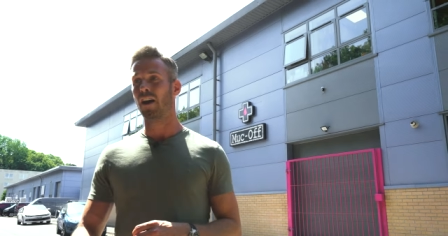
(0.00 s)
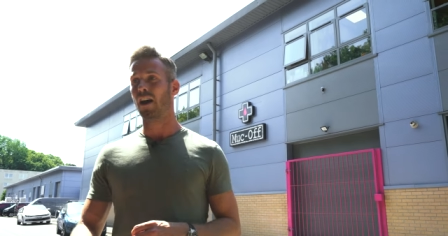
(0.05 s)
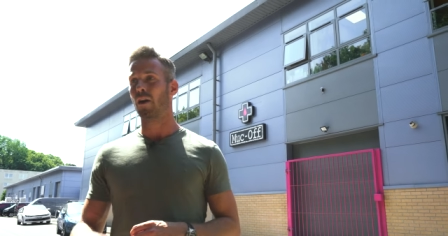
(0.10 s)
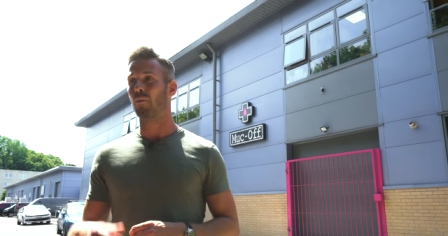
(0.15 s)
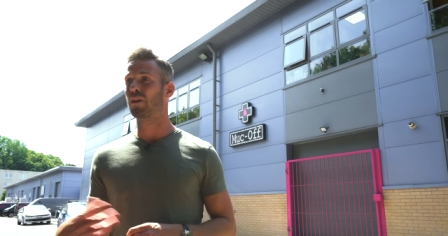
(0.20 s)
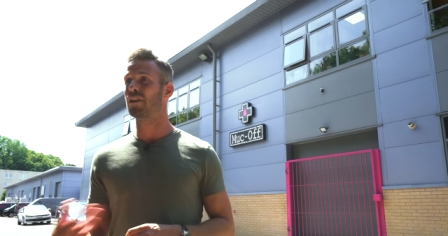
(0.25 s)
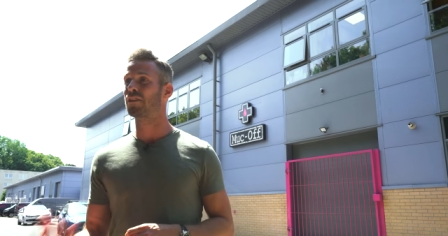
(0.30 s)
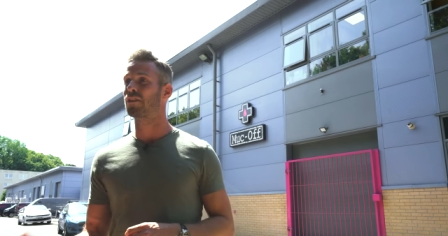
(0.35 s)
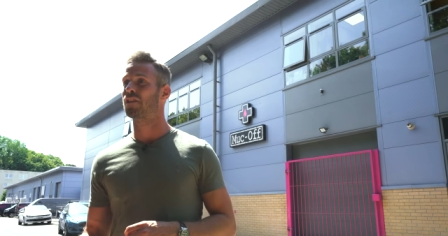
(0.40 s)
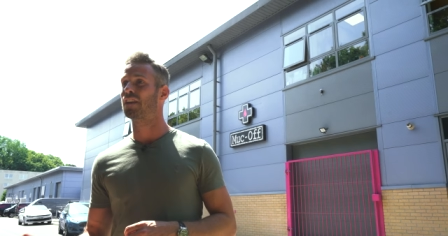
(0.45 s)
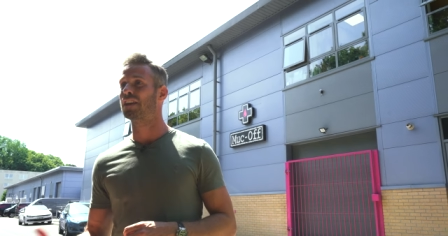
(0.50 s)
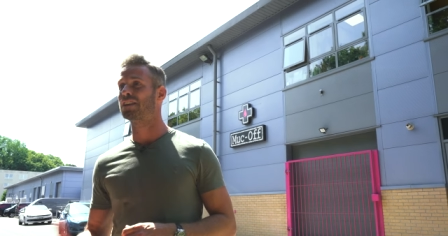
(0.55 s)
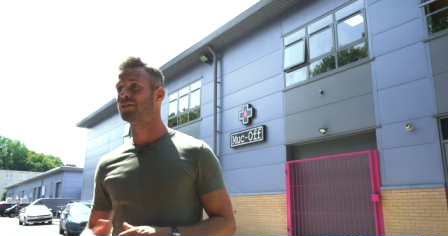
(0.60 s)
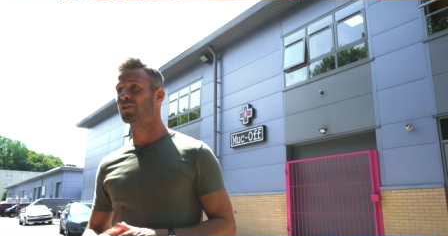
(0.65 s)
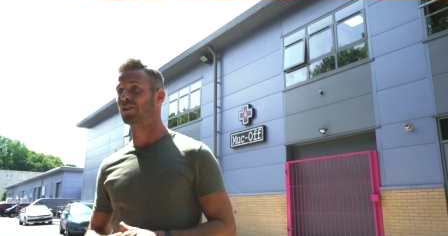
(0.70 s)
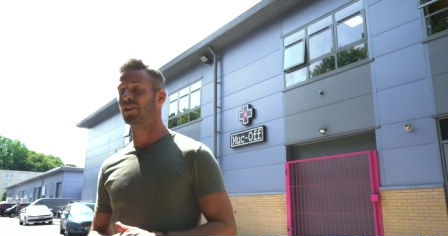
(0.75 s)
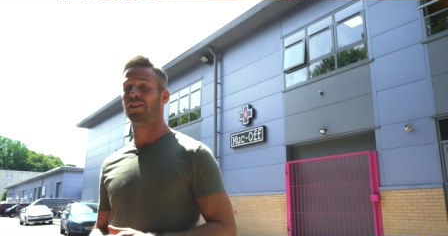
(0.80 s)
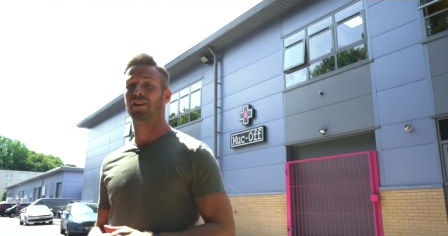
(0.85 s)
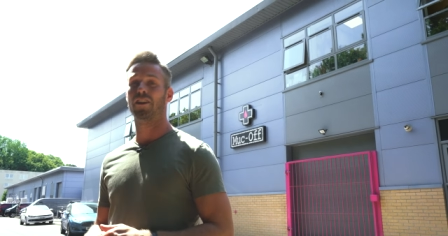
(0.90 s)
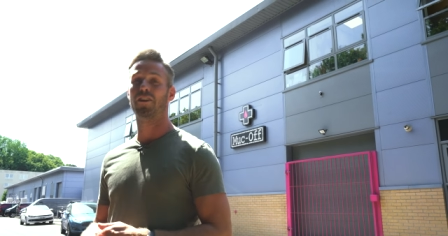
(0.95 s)
And one of the things
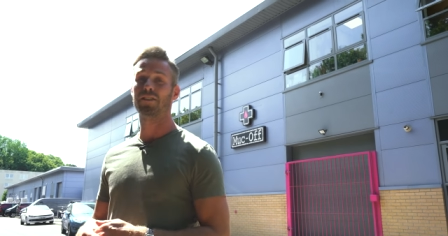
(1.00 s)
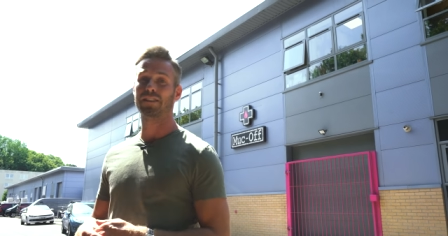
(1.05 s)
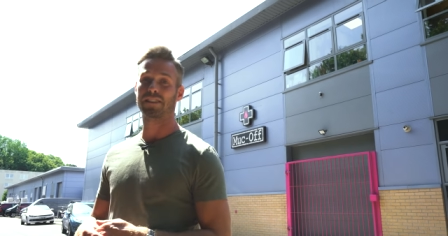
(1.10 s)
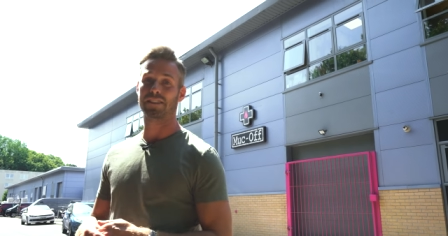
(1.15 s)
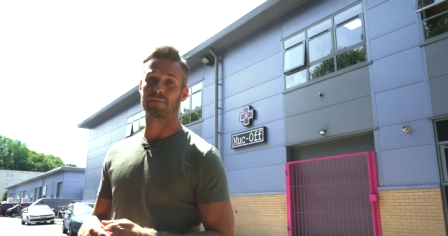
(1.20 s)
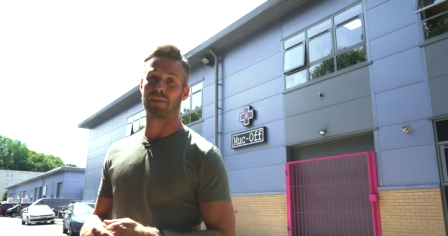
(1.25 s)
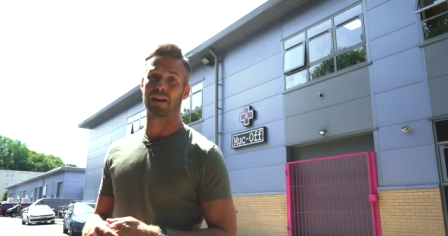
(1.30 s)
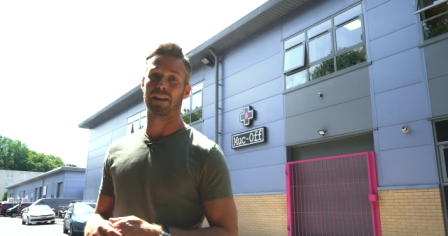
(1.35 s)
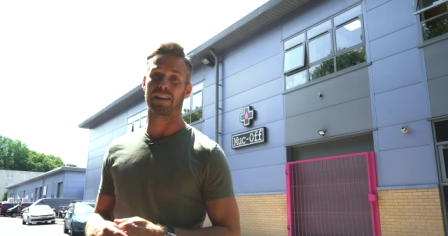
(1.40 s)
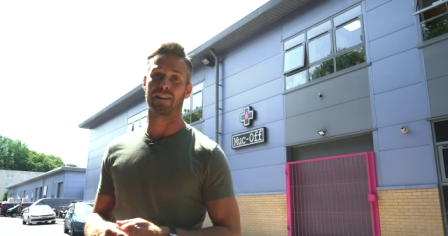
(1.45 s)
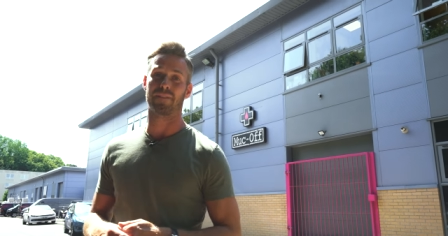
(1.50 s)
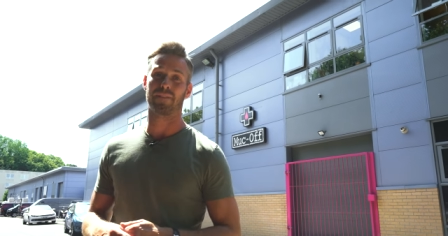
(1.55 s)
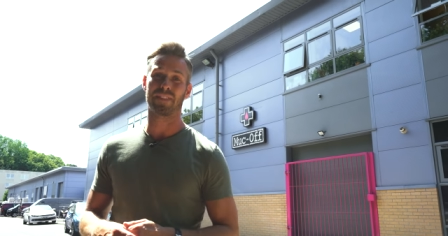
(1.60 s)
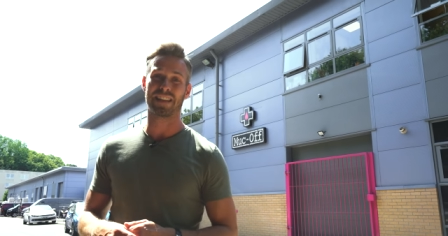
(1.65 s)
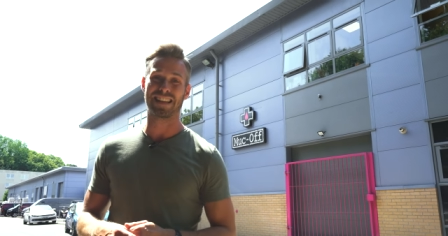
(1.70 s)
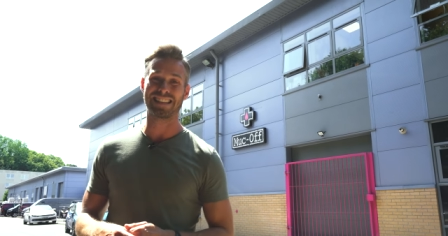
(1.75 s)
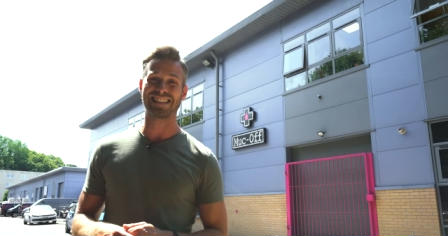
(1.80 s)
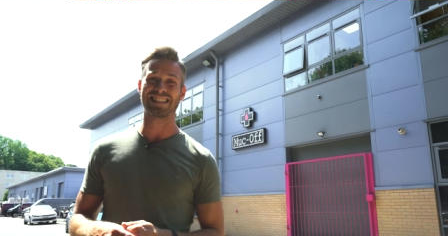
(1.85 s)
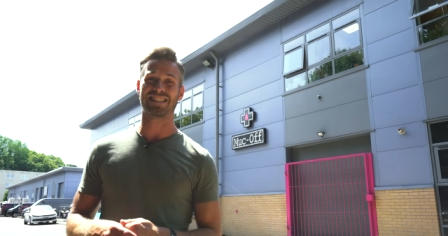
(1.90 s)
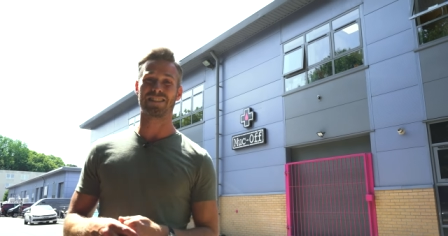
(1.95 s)
you're going to notice about it
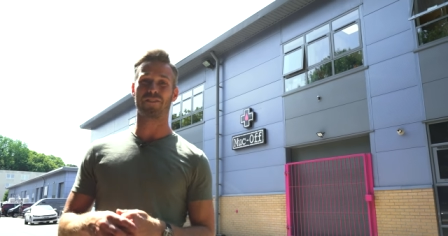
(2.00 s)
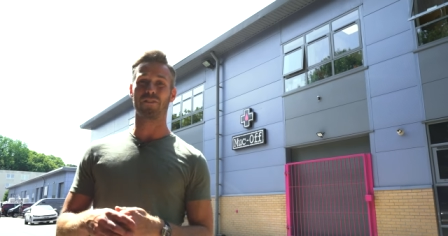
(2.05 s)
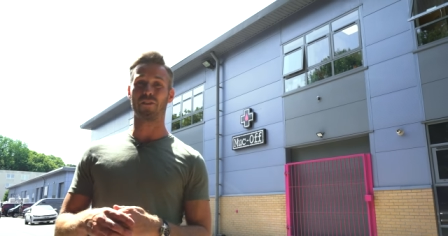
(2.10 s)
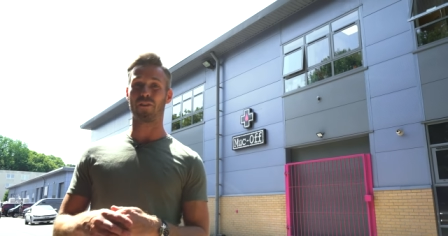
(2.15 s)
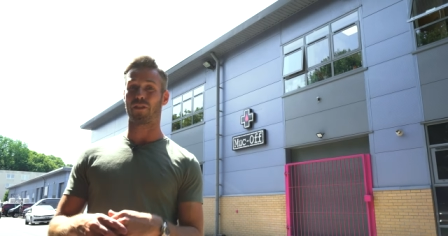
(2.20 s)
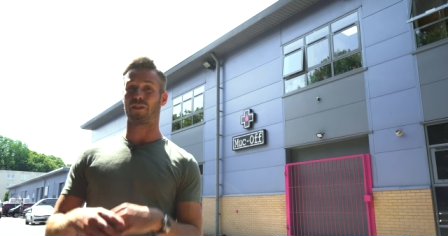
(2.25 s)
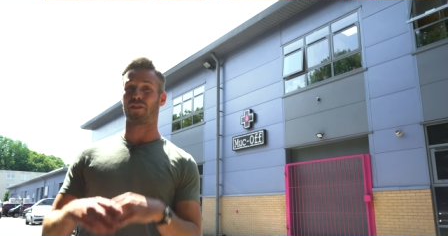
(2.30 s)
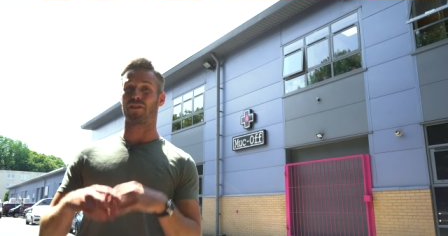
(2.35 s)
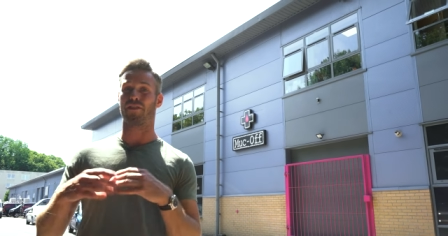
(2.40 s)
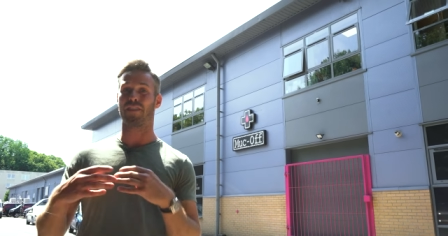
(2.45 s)
is it's not